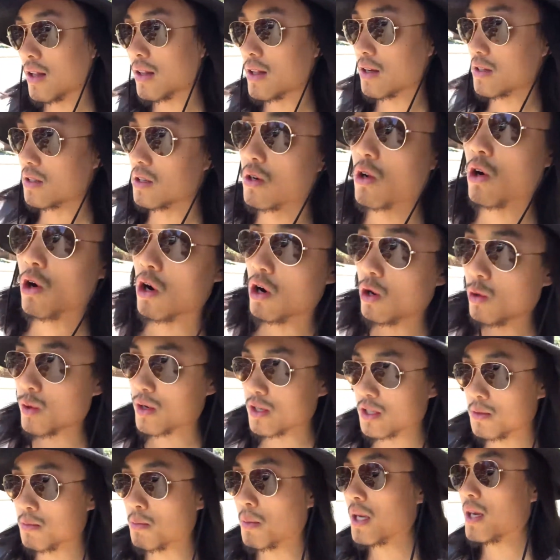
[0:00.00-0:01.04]
it doesn't
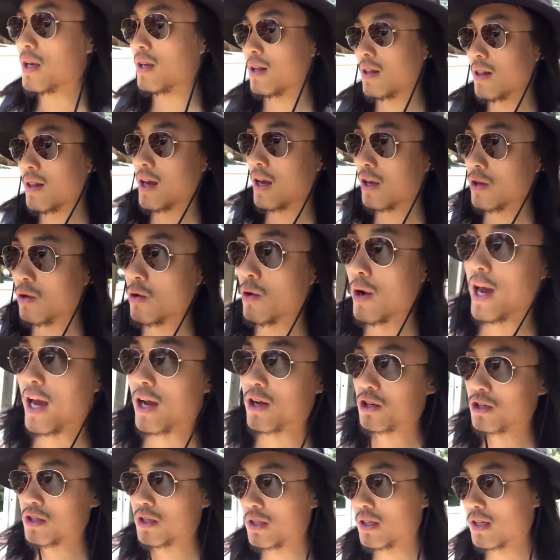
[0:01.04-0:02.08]
always mean that you're
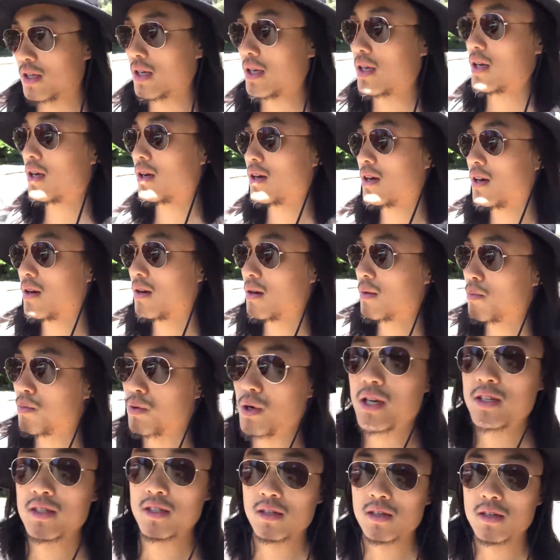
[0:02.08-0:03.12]
actually
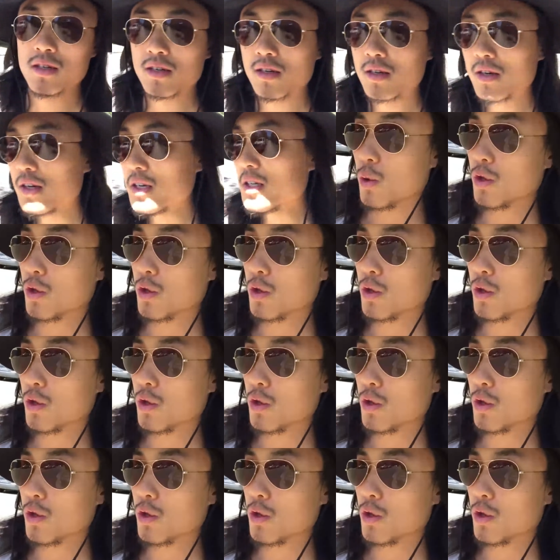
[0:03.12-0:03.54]
present.